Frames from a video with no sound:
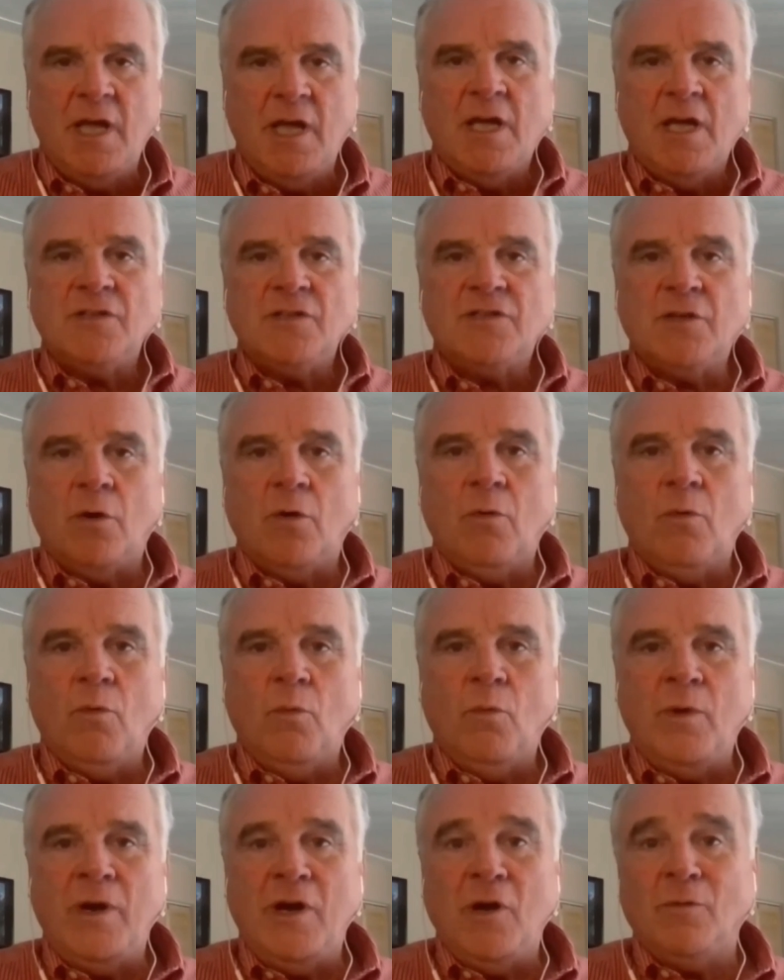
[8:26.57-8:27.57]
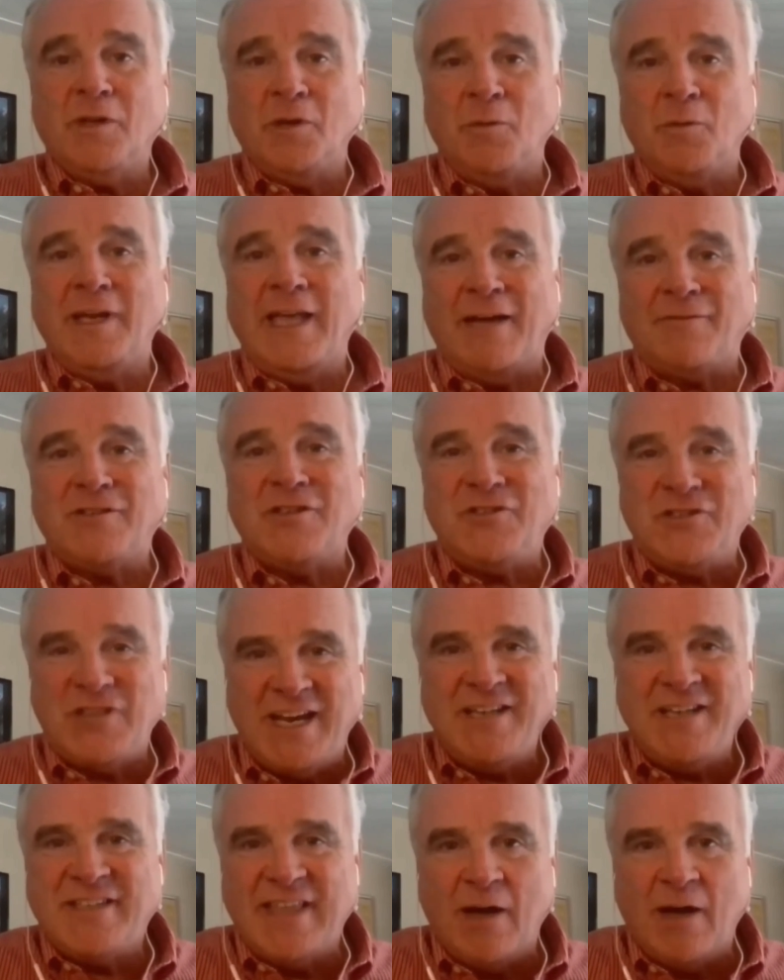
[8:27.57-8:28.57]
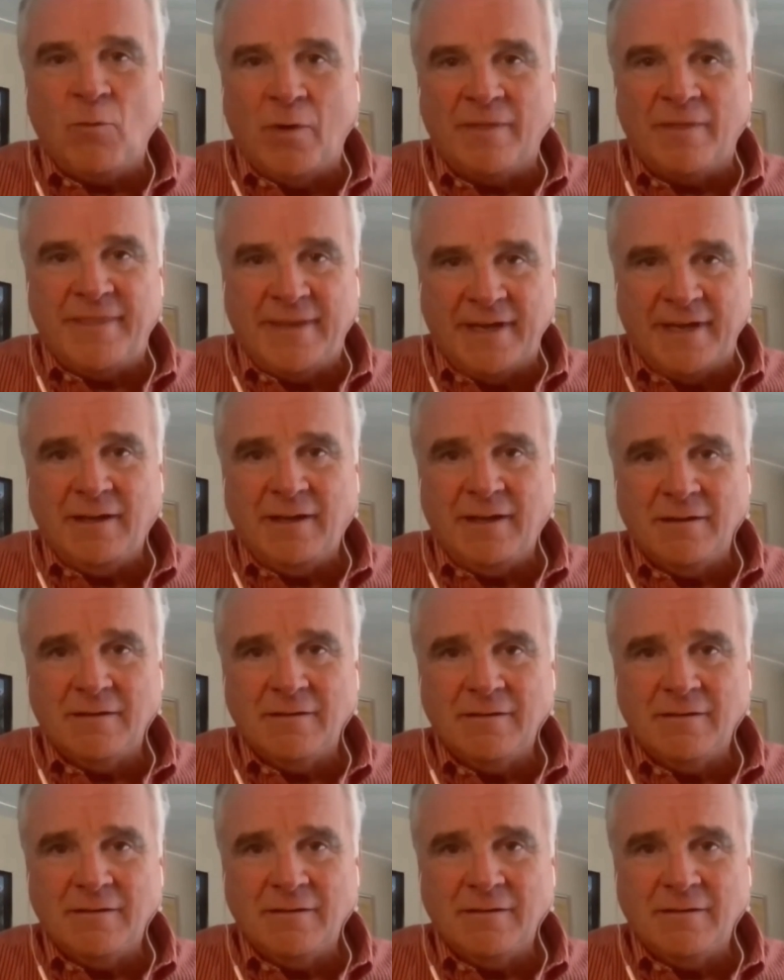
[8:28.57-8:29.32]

Yes. So we only really have to change that one thing.